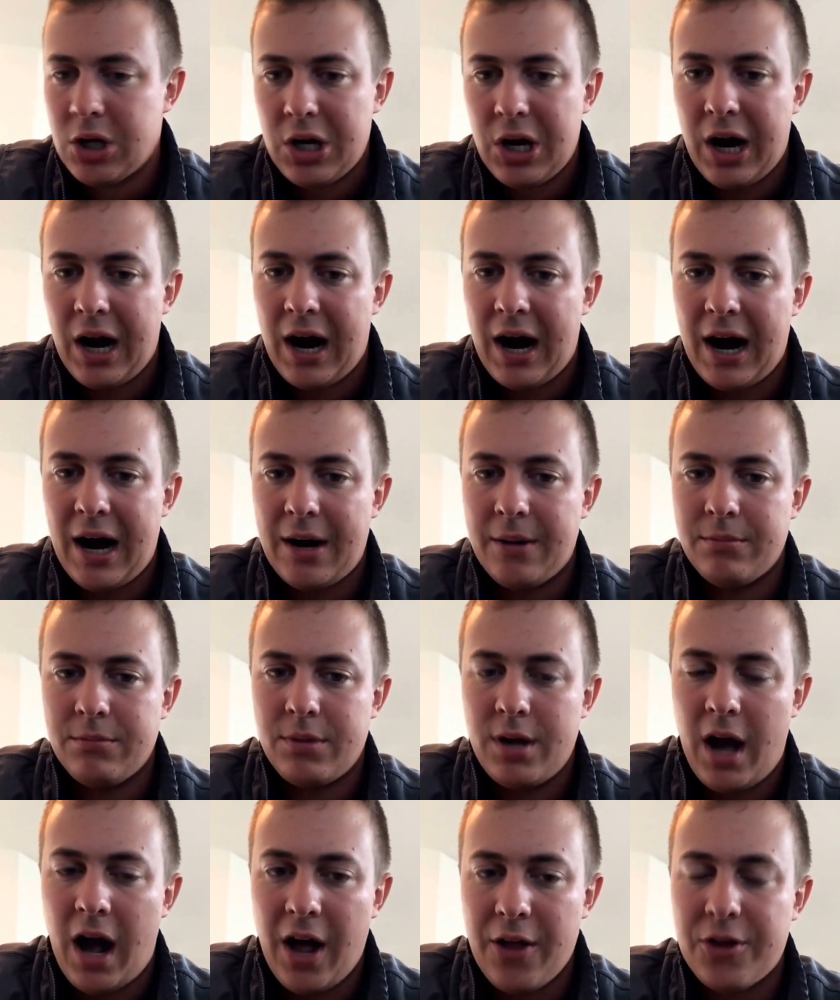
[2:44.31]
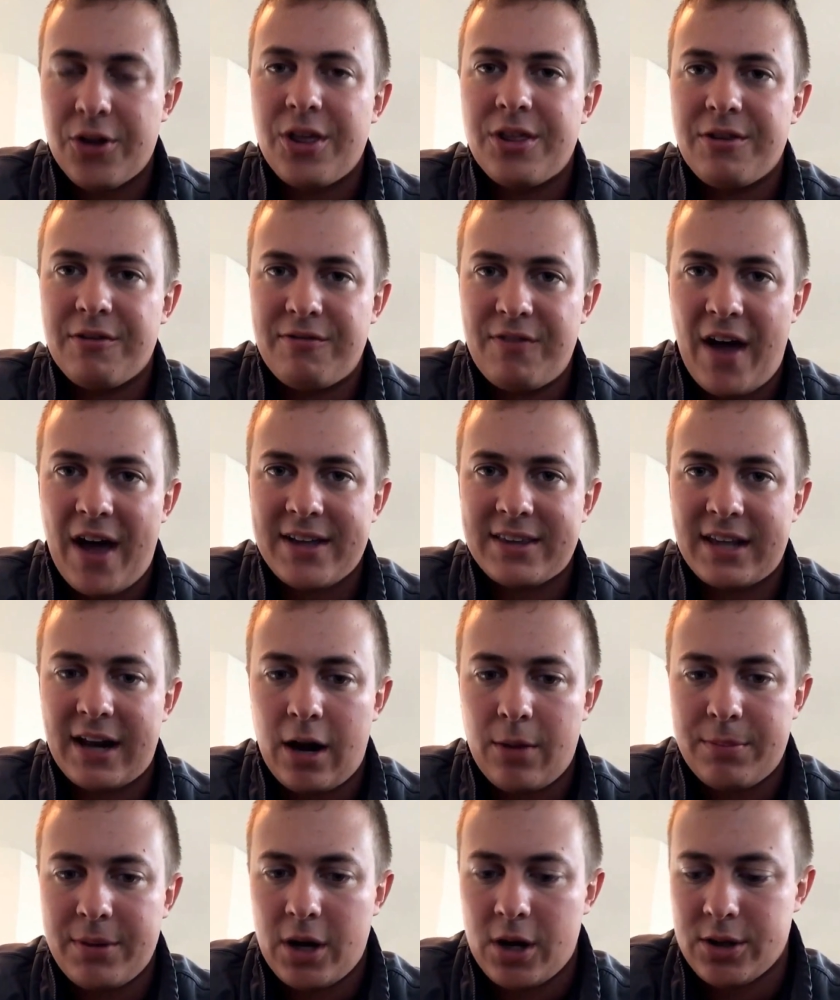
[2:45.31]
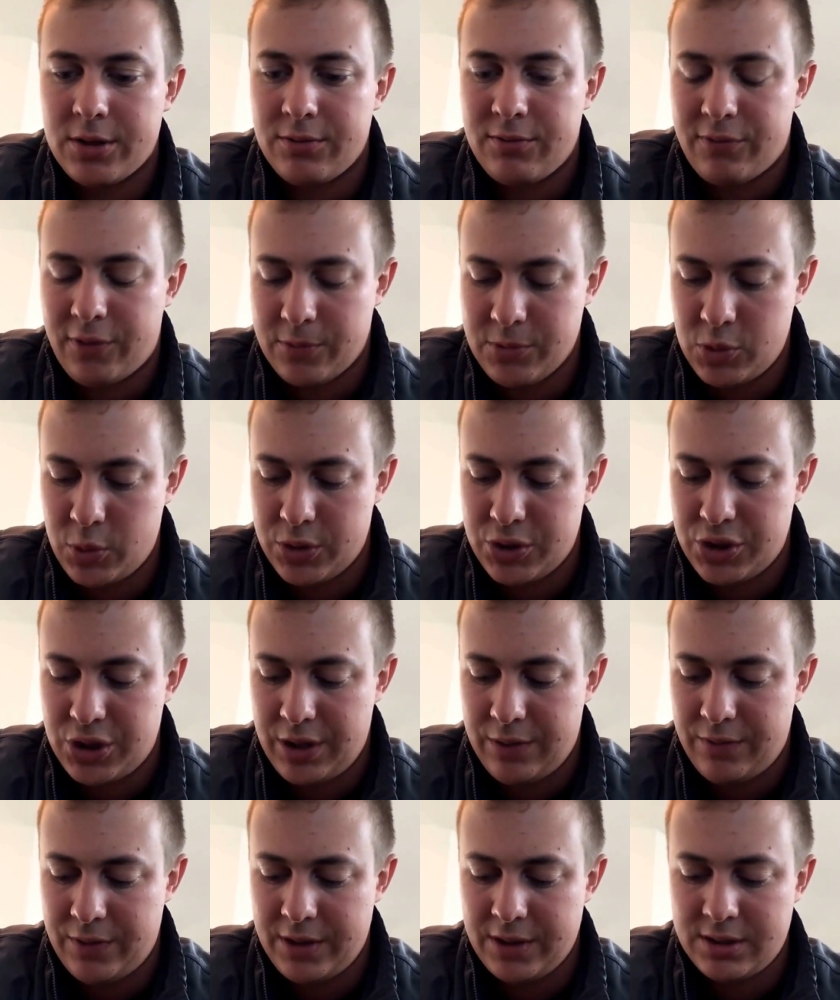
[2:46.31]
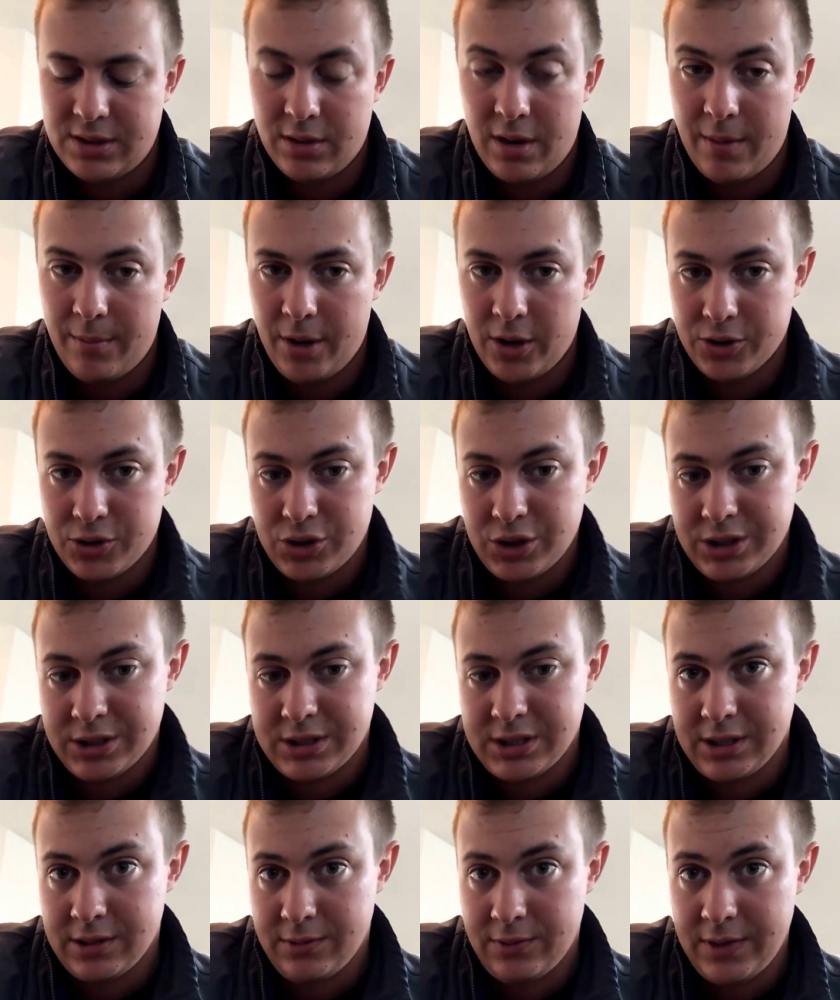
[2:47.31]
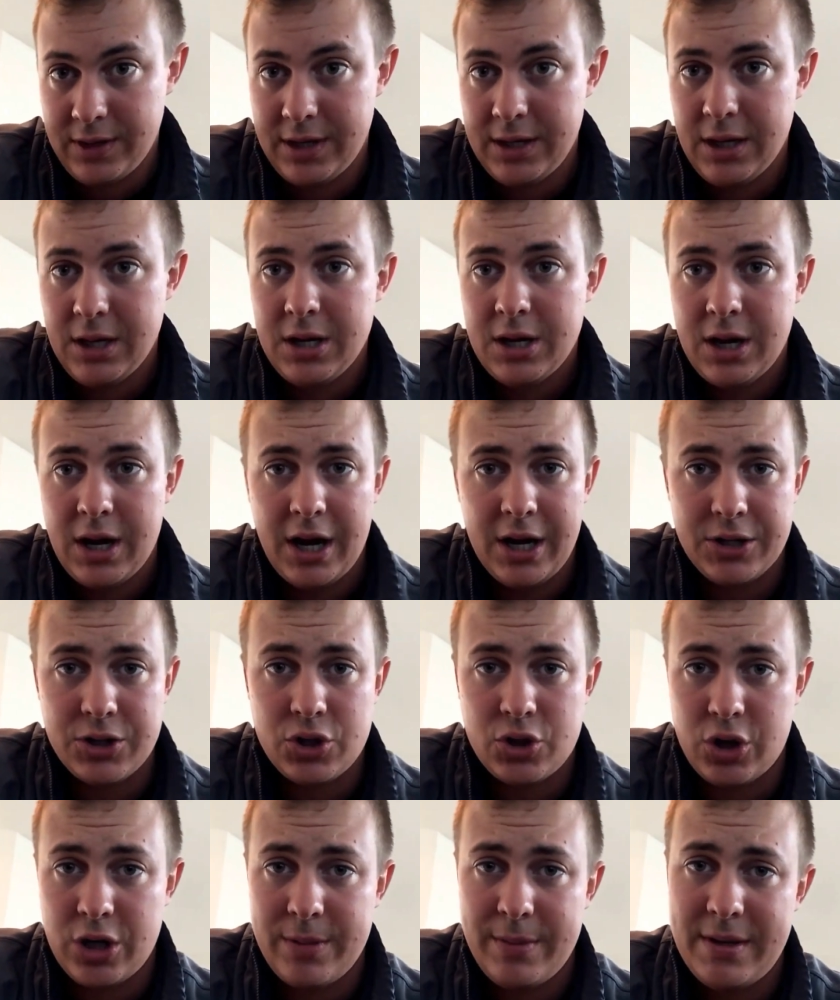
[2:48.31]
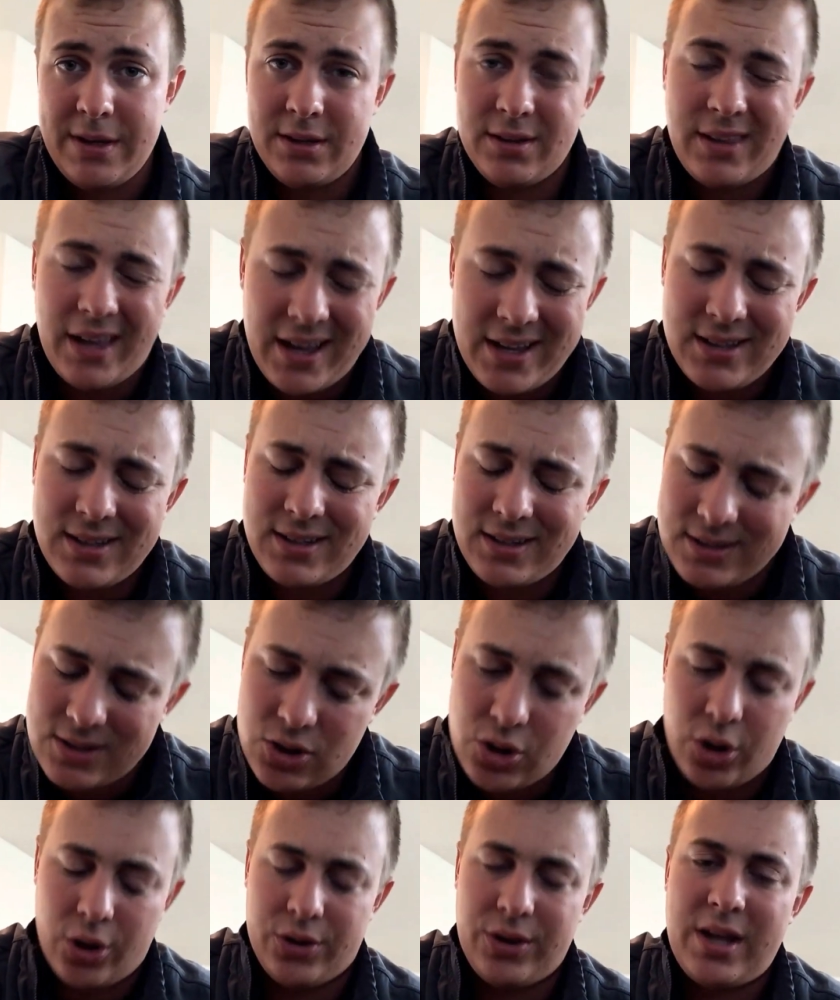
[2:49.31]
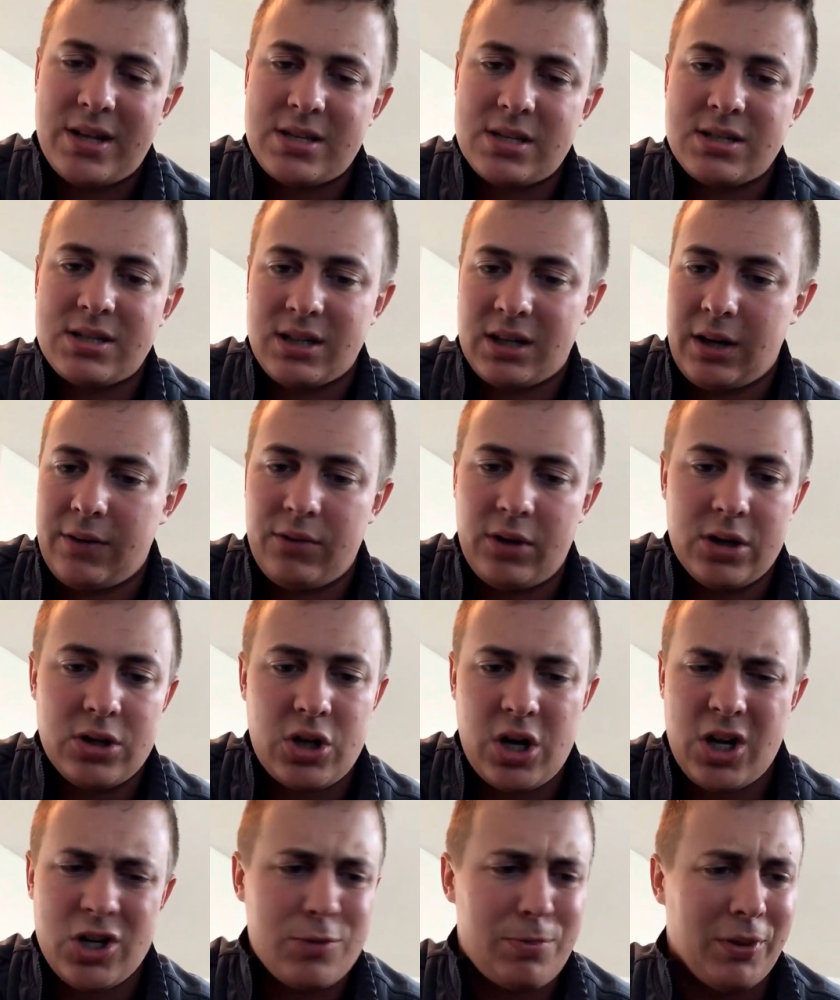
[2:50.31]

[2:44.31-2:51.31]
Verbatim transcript: Um, other than the fact that I'll be on from Twitch TV to MLG TV uh, streaming, that sure, that's a significant change.